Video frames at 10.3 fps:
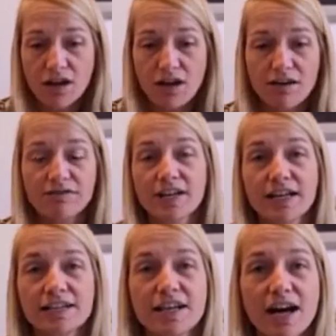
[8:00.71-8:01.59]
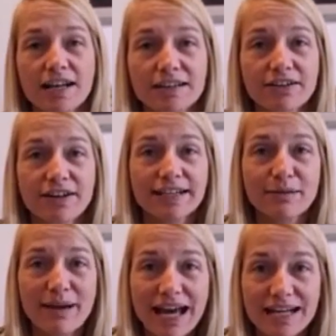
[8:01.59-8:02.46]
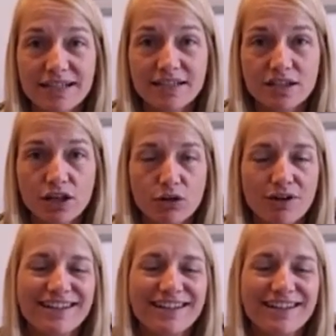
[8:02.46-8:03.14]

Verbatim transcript: off like a toddler at the petting zoo.